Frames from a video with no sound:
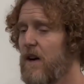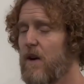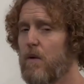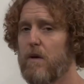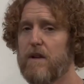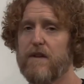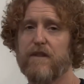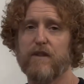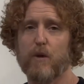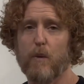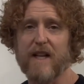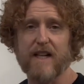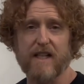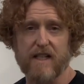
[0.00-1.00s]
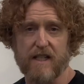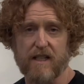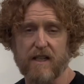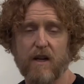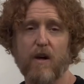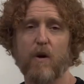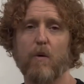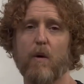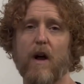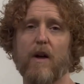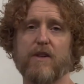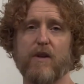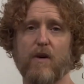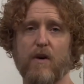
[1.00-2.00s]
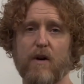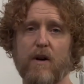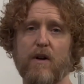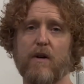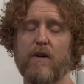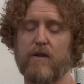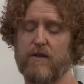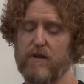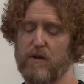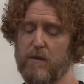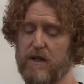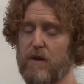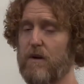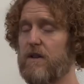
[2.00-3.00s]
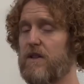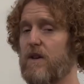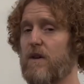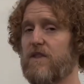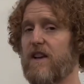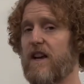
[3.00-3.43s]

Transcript: with fluidity while you're doing your endurance